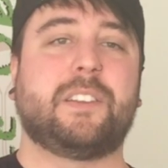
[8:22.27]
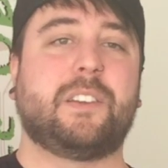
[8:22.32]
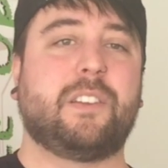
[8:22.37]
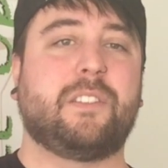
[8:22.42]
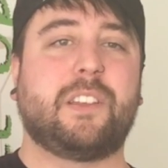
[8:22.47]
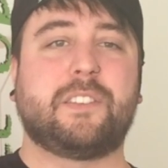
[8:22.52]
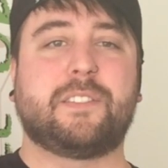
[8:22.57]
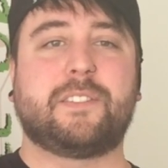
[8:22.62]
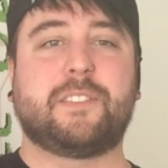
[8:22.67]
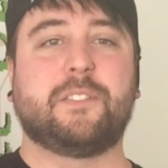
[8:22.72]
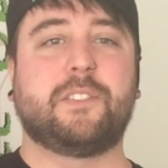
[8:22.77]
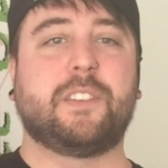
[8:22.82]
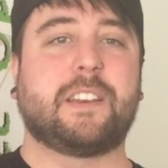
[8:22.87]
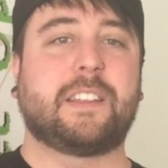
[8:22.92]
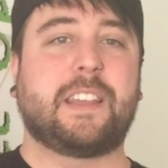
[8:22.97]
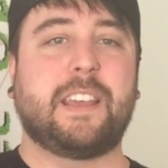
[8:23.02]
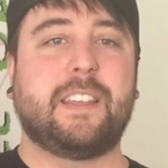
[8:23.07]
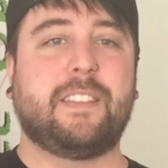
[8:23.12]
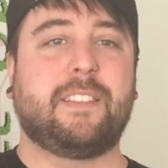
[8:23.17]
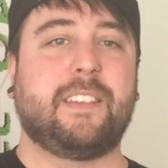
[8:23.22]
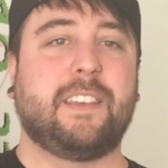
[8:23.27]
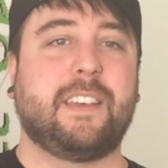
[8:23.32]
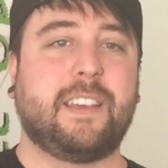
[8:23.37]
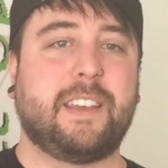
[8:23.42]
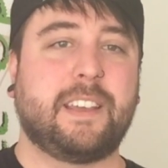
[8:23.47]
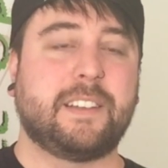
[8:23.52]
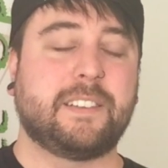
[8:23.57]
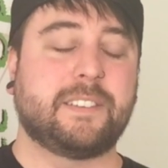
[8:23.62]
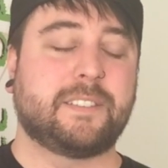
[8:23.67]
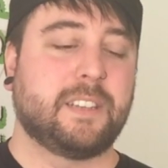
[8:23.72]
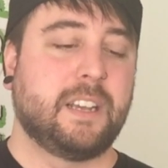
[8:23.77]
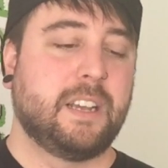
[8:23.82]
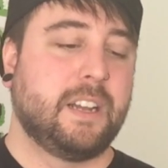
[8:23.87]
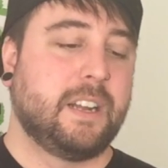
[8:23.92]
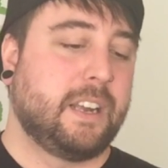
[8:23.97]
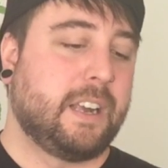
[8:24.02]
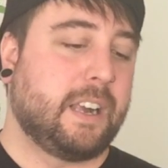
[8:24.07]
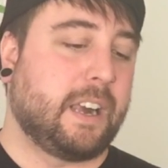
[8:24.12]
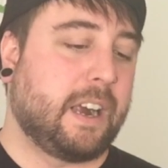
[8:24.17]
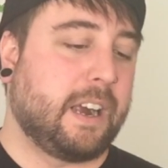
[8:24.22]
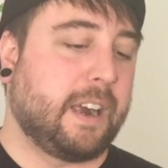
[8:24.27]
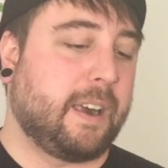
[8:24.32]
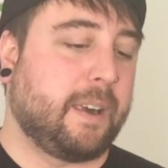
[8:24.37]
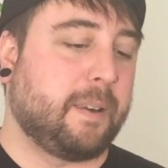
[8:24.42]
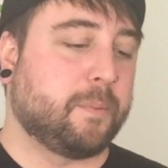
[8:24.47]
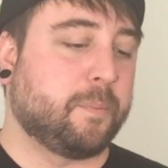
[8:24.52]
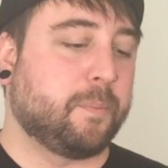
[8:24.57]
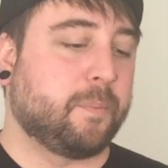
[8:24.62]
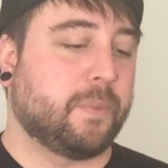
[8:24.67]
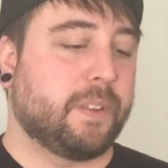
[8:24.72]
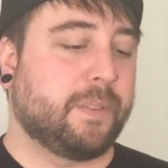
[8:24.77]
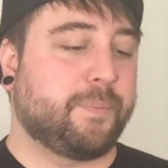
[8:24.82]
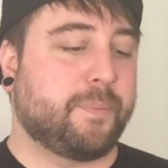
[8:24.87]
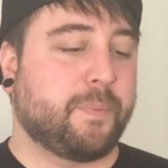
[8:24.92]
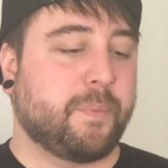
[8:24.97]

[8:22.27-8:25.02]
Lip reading: They still did kid things. I